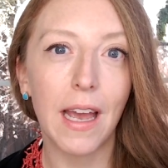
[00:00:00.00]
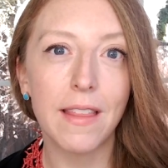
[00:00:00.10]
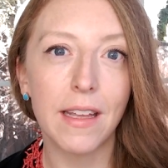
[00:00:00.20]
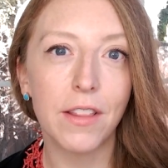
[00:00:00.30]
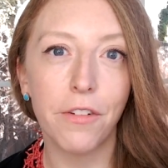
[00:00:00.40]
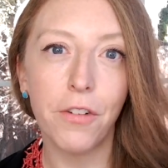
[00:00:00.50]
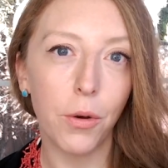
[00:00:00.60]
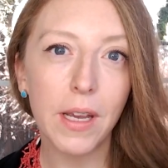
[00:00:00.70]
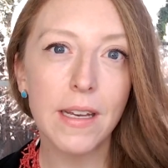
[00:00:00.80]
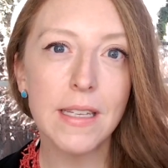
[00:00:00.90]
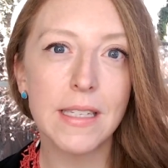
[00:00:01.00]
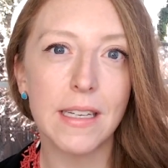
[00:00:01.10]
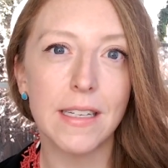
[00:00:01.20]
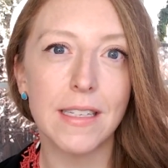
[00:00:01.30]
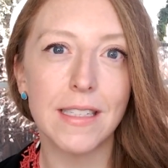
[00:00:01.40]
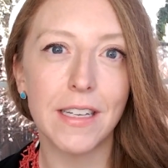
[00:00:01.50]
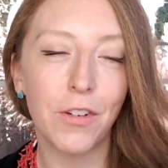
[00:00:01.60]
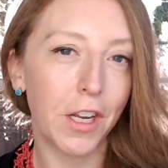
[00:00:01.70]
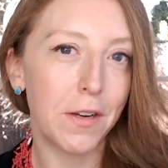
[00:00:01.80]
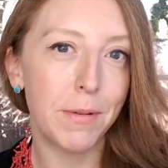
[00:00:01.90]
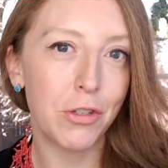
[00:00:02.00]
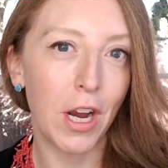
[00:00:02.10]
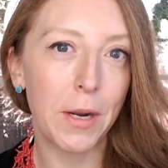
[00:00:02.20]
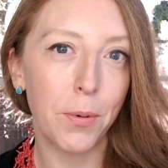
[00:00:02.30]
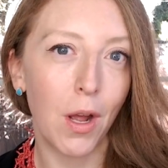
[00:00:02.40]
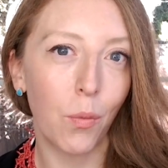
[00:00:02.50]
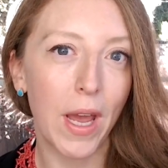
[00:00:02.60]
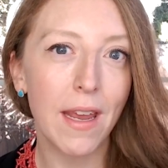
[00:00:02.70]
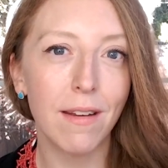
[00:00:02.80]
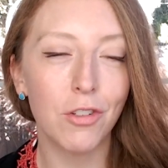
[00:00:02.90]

I think the focus is if you're going to be trying to put on weight,